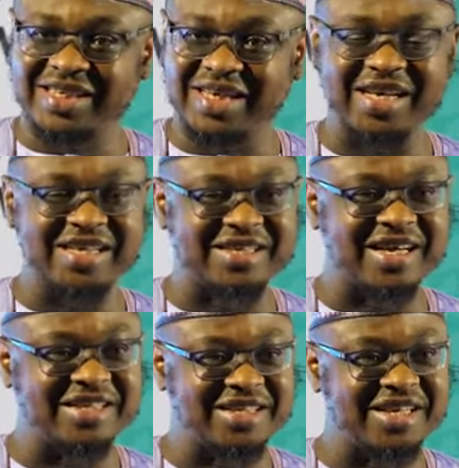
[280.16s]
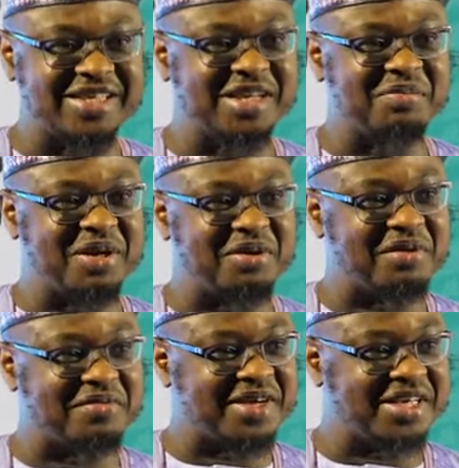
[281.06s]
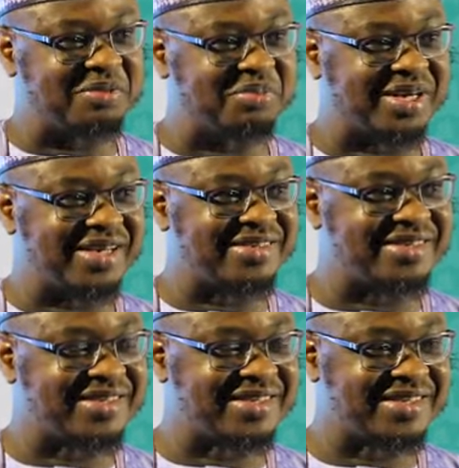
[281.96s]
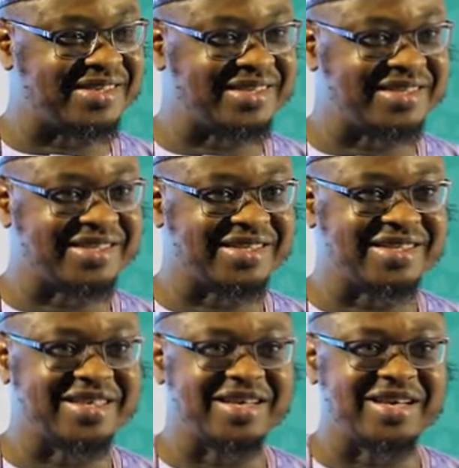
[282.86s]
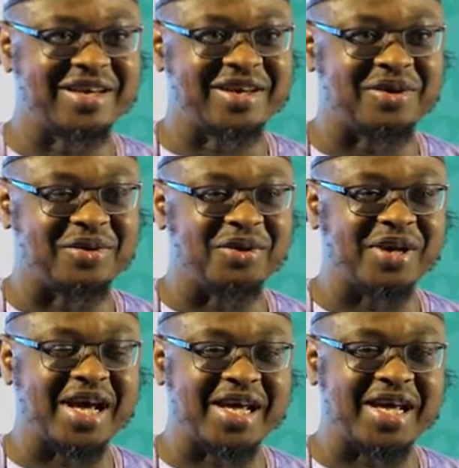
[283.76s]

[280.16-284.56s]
ladies and gentlemen of the press, all